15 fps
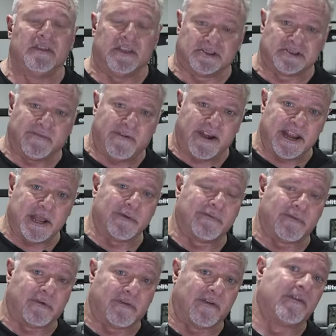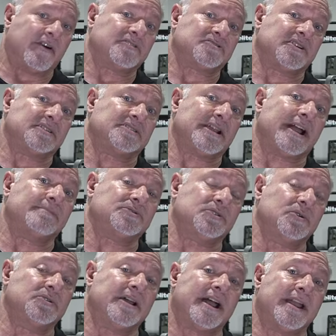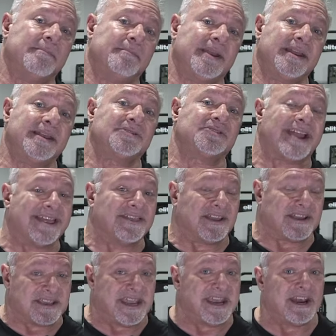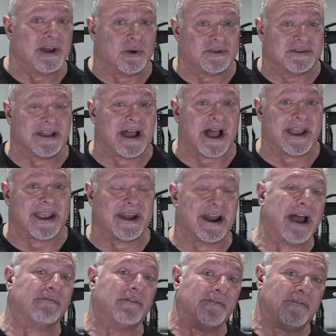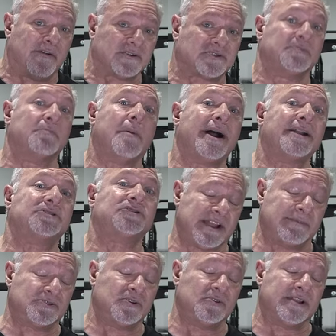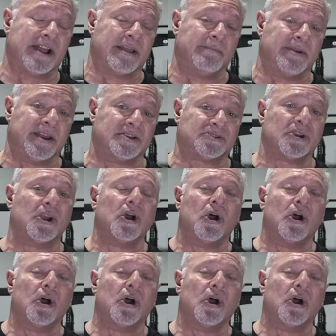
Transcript: There's a video for reversing type 2 diabetes and the keto diet. I reversed my type 2 diabetes